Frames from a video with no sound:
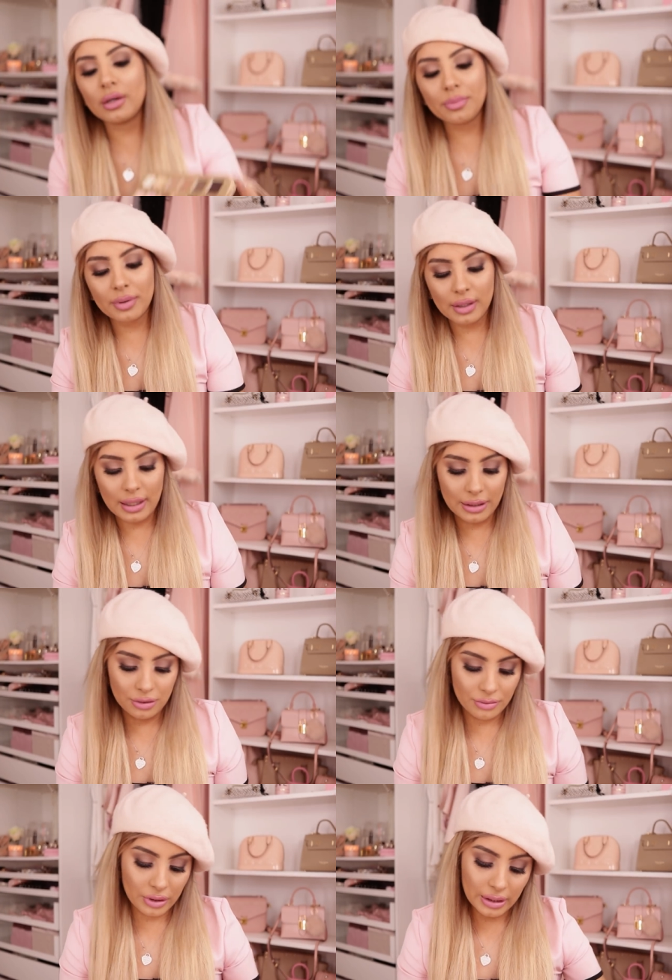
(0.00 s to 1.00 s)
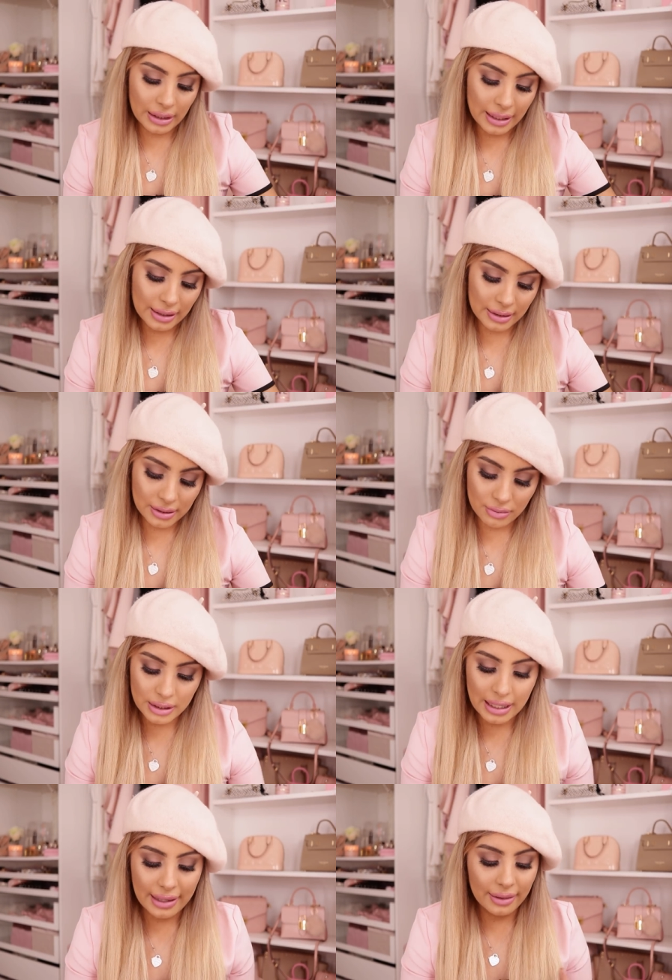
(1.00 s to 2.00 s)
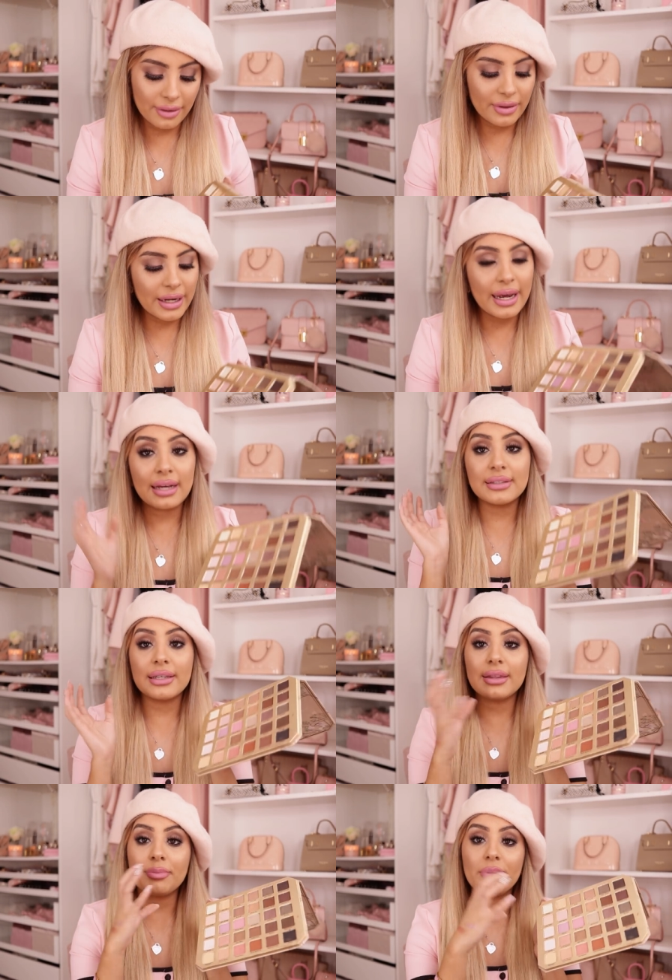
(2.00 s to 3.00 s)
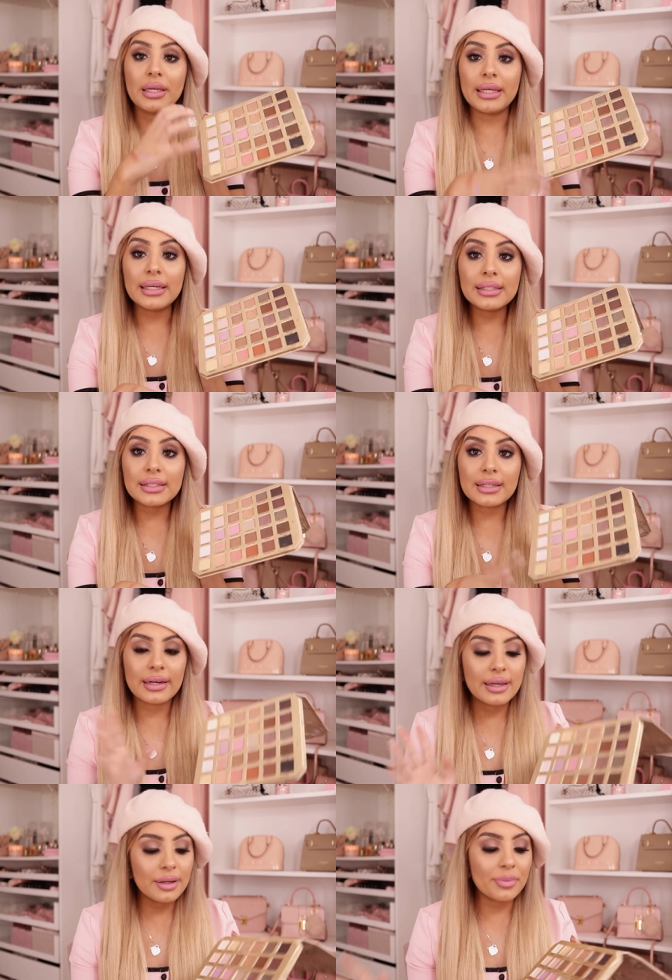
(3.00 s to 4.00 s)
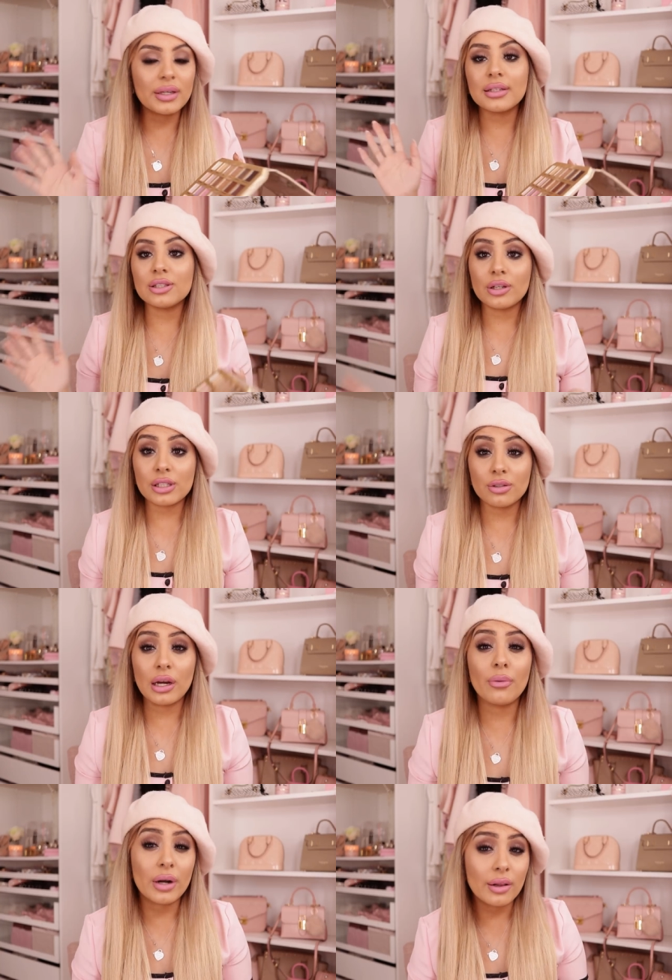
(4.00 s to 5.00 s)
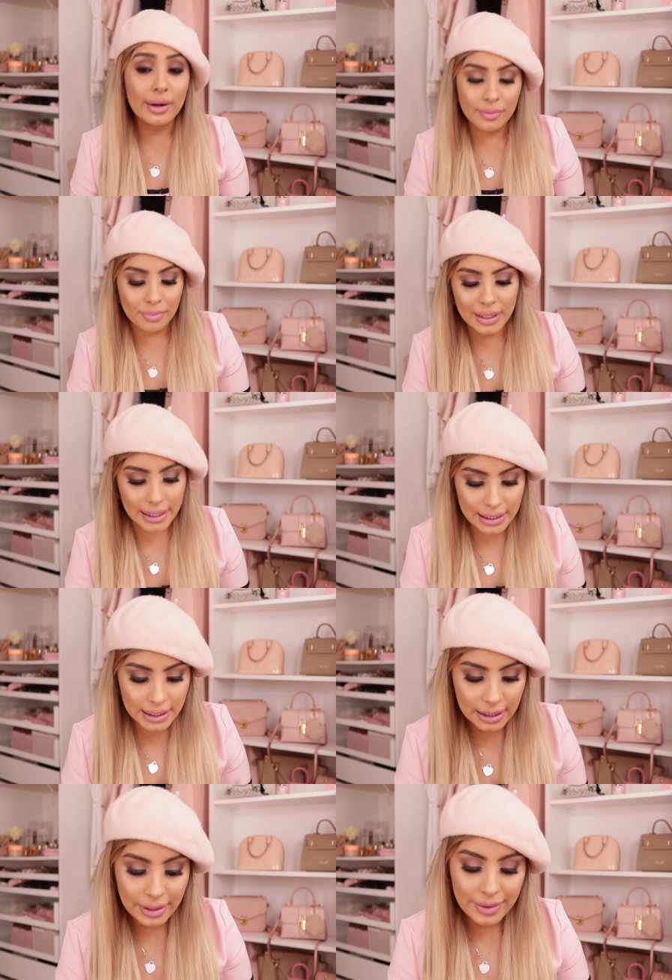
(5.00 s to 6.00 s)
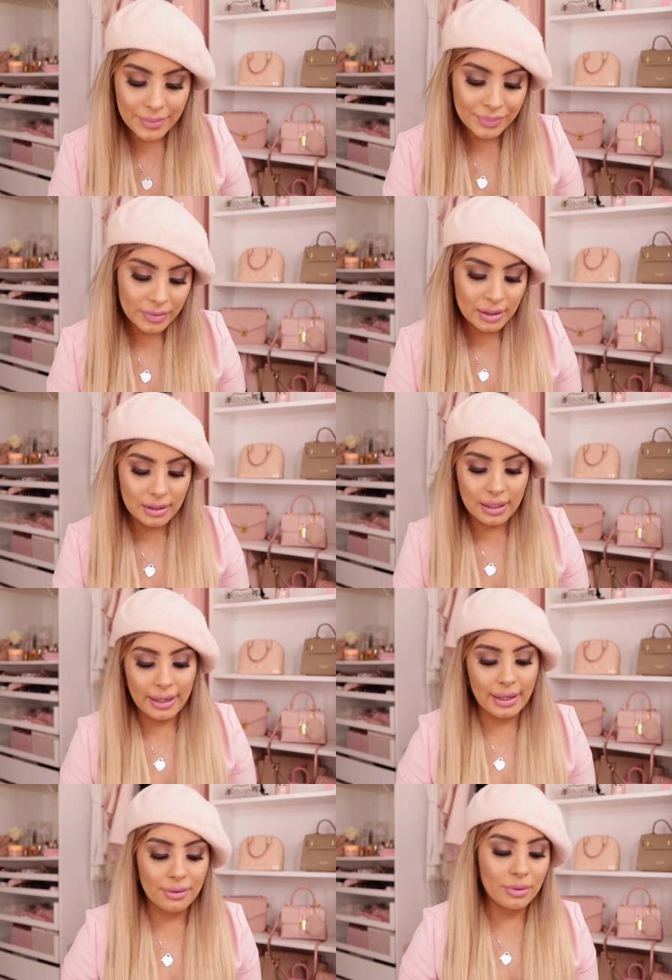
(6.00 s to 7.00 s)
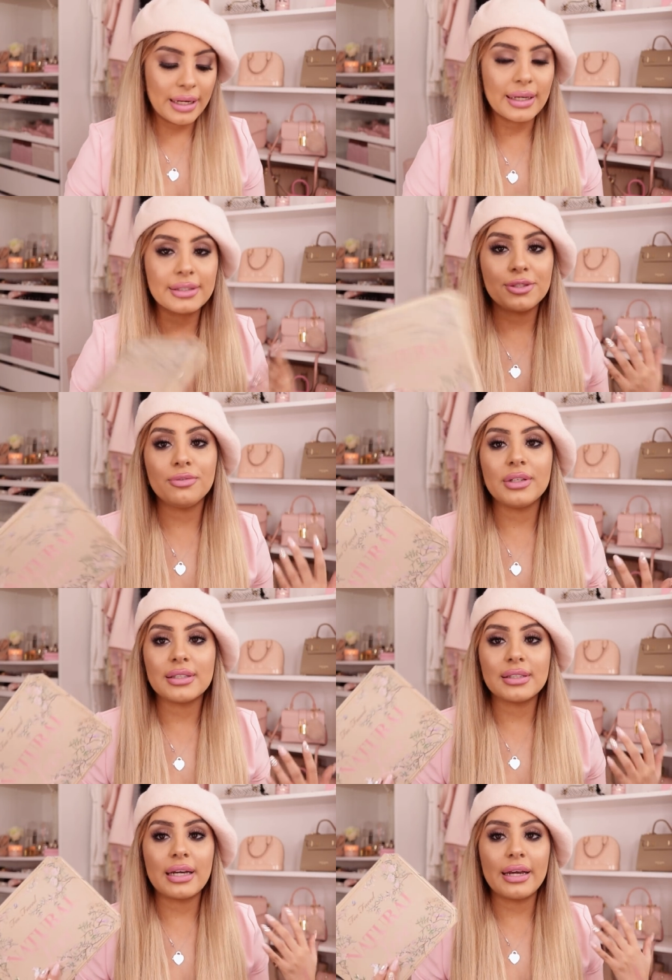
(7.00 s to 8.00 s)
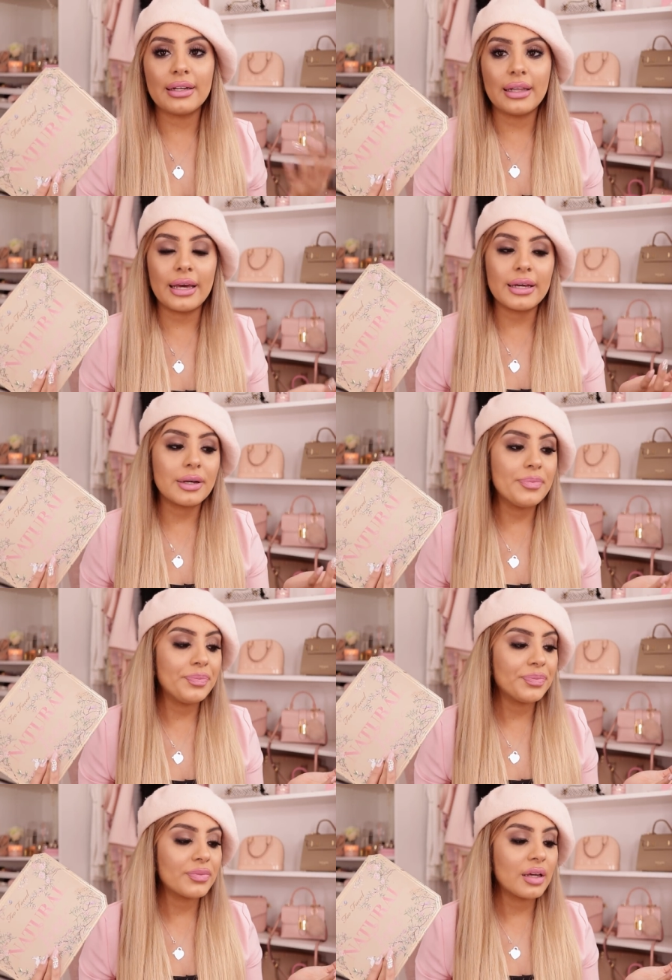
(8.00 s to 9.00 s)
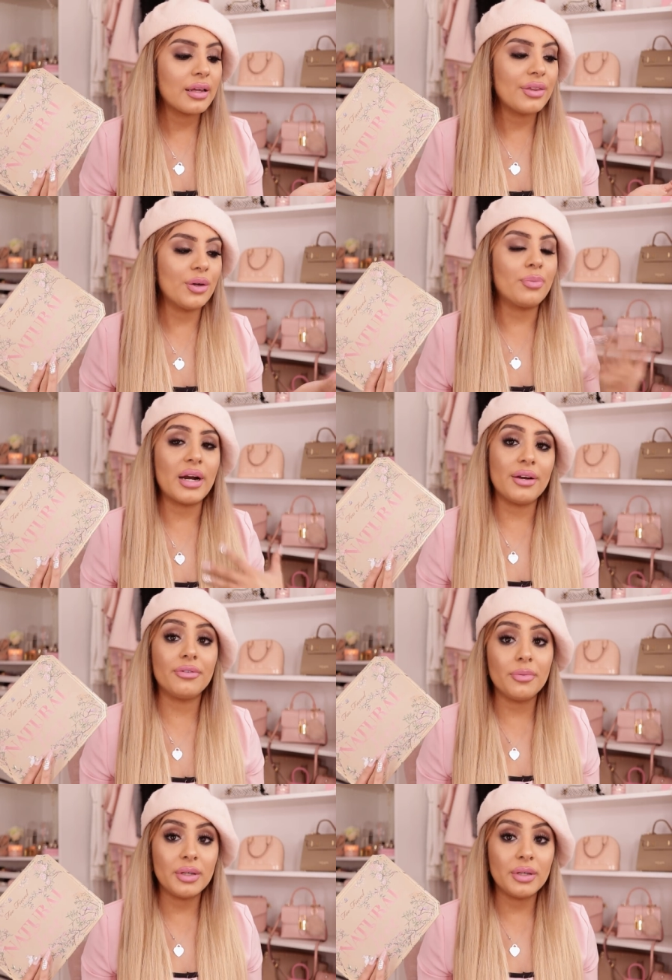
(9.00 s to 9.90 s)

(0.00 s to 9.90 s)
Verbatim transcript: up. I do really like this one. I love that it has like the pinks in it because you guys know I wear a lot of pink. And well, I guess Too Faced is kind of like the brand for